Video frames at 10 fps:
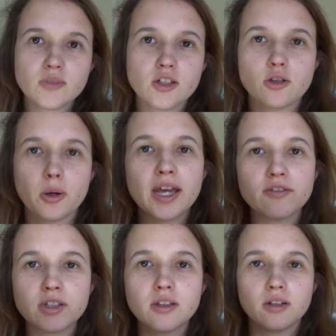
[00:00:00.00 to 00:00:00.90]
so
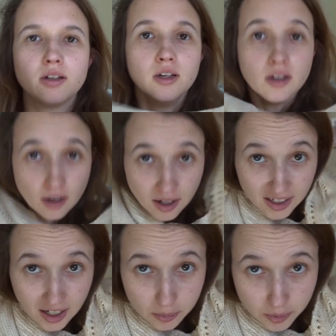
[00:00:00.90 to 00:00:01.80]
heavy that I
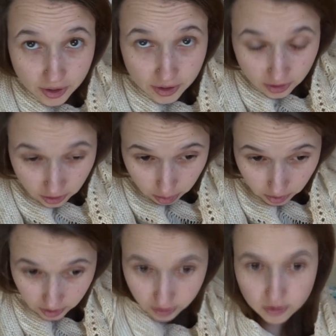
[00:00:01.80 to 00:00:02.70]
can't wear it in
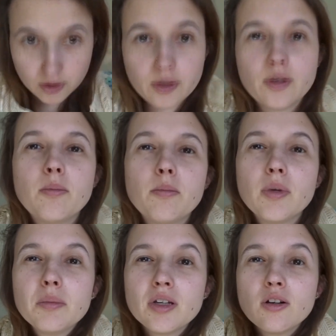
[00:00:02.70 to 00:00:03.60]
spring, although
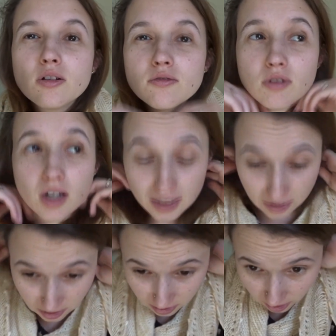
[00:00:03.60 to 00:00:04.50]
maybe not right
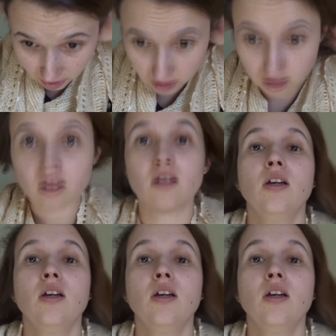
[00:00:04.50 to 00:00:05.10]
this second,